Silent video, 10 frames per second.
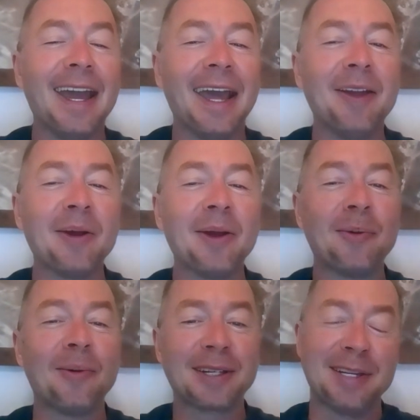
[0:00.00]
It
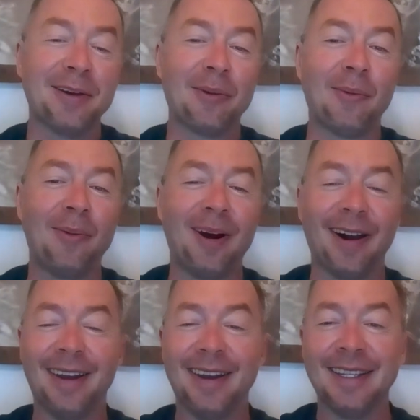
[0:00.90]
works year
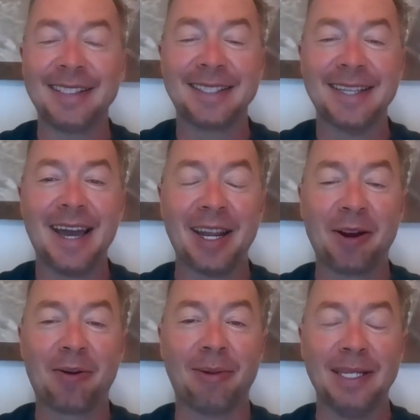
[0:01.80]
one. It's not a
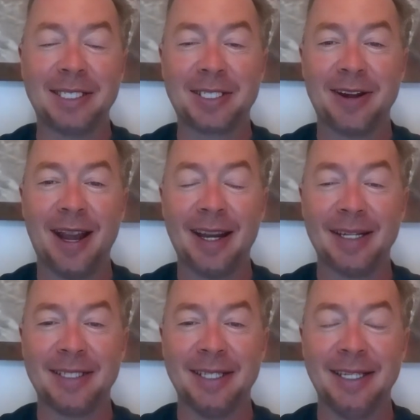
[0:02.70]
great
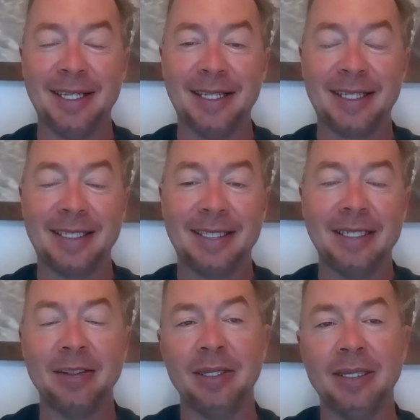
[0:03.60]
strategy to
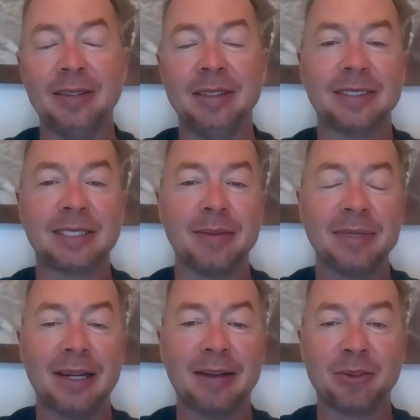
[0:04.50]
continue.
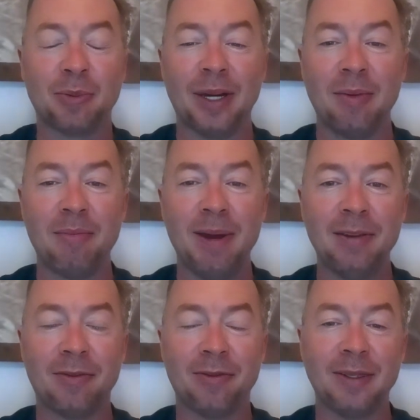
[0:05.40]
Sometimes when it
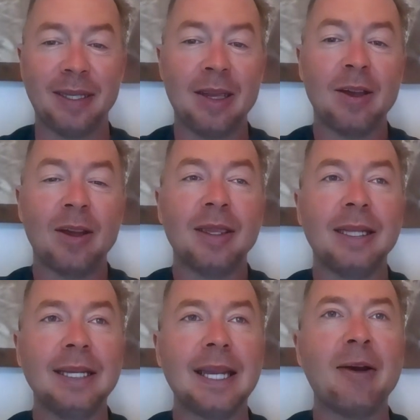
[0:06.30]
benefits,
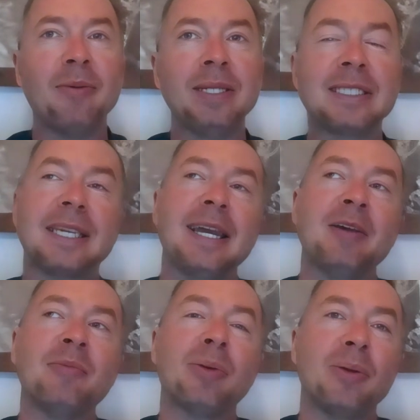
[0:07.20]
I would say
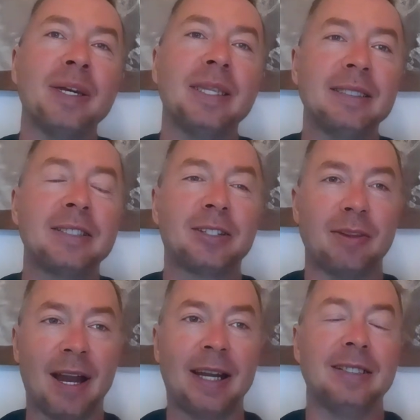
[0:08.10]
employ this
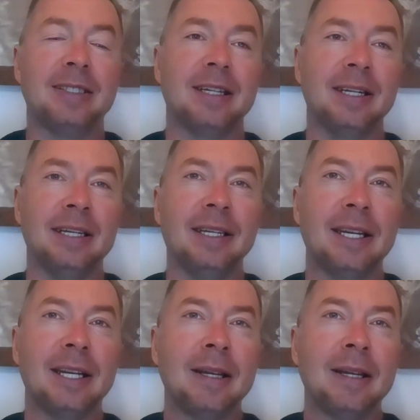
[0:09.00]
strategy